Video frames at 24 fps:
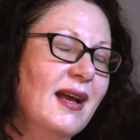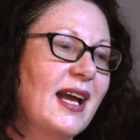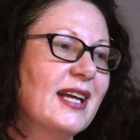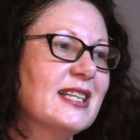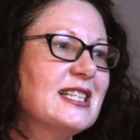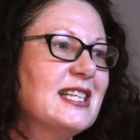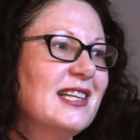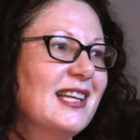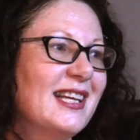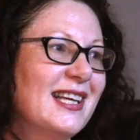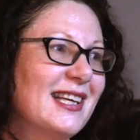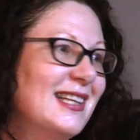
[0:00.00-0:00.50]

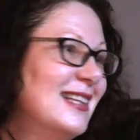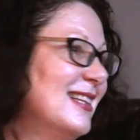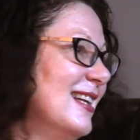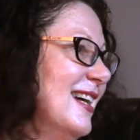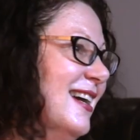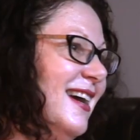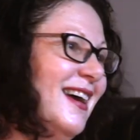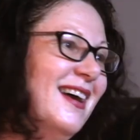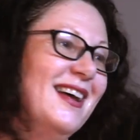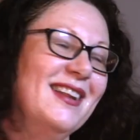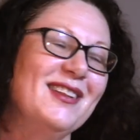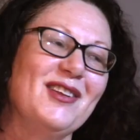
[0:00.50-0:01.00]
Actually,
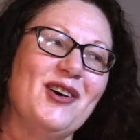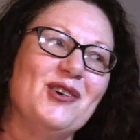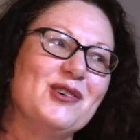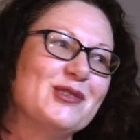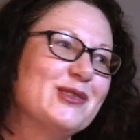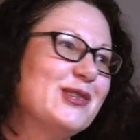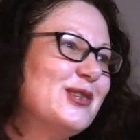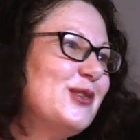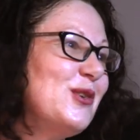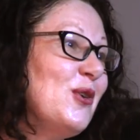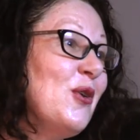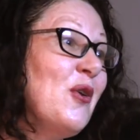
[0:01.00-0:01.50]
the whole
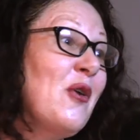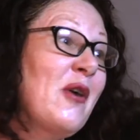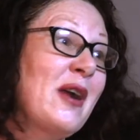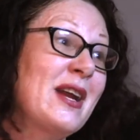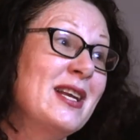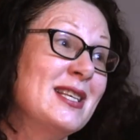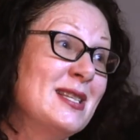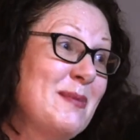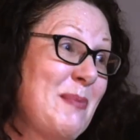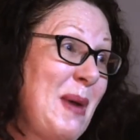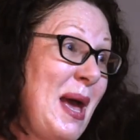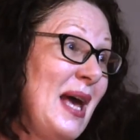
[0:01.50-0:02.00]
story
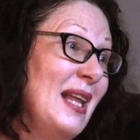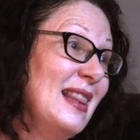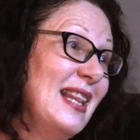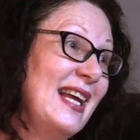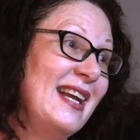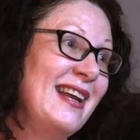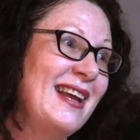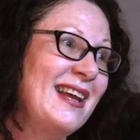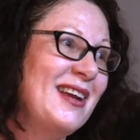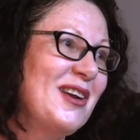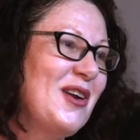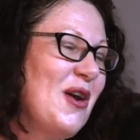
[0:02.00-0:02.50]
is about
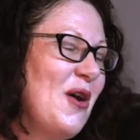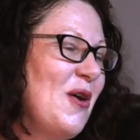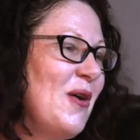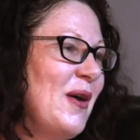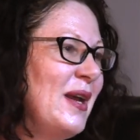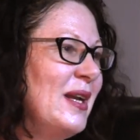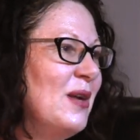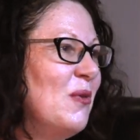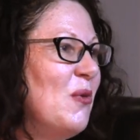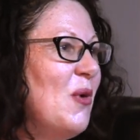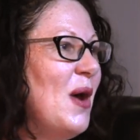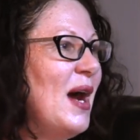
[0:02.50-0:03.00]
letting go
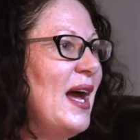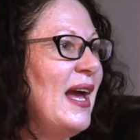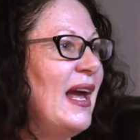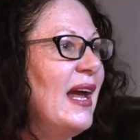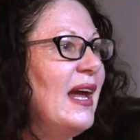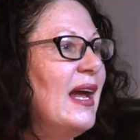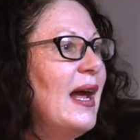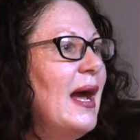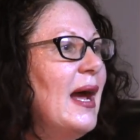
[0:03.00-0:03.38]
in a way.